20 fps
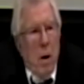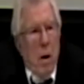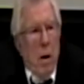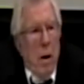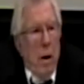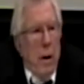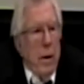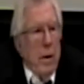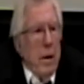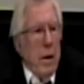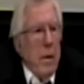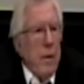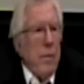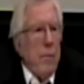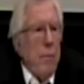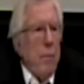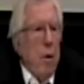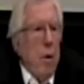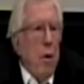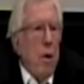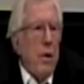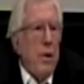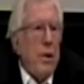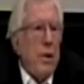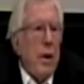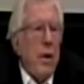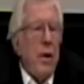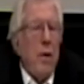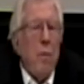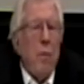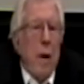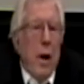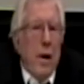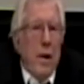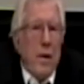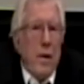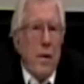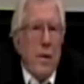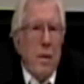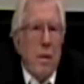Hitler's wars in the
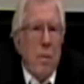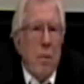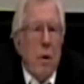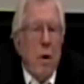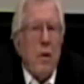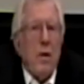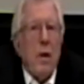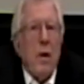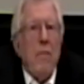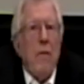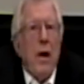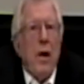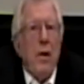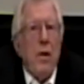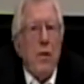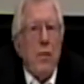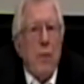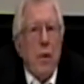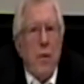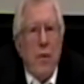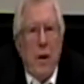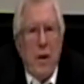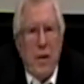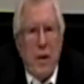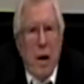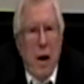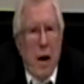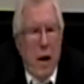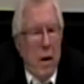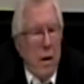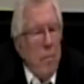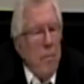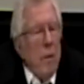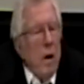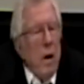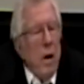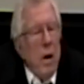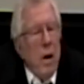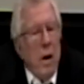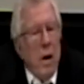West was revenge for Versailles.
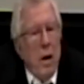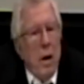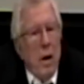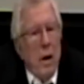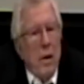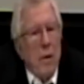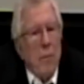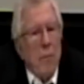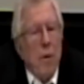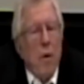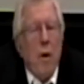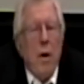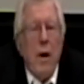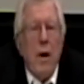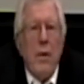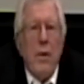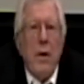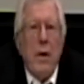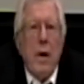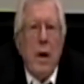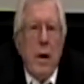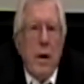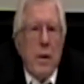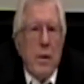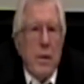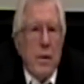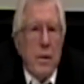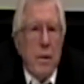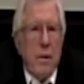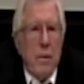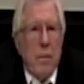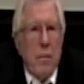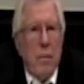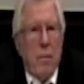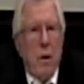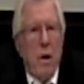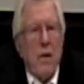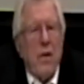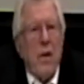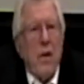His war in the East
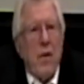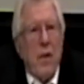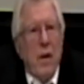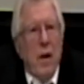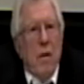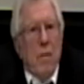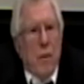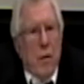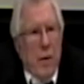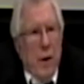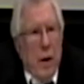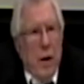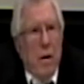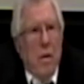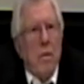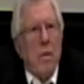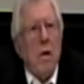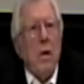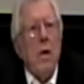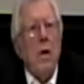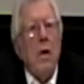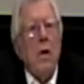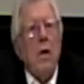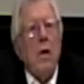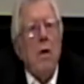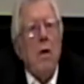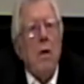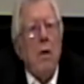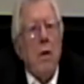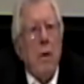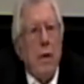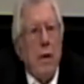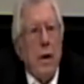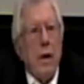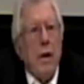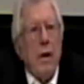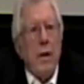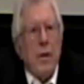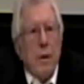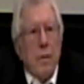was thievery,
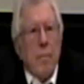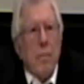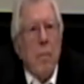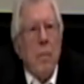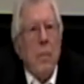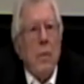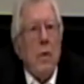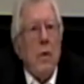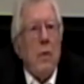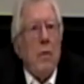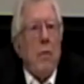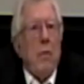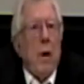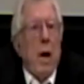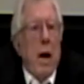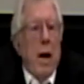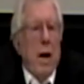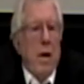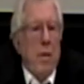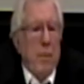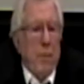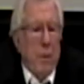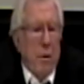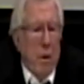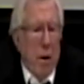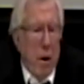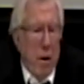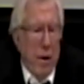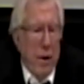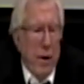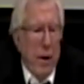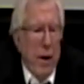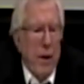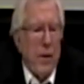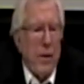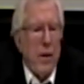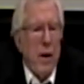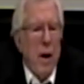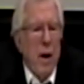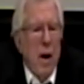colonialism, to have
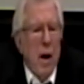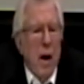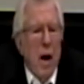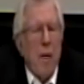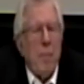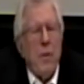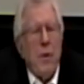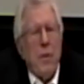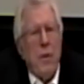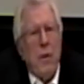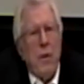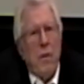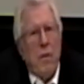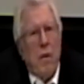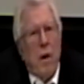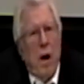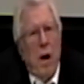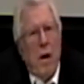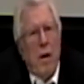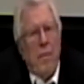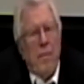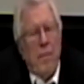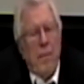colonies up to the Ural.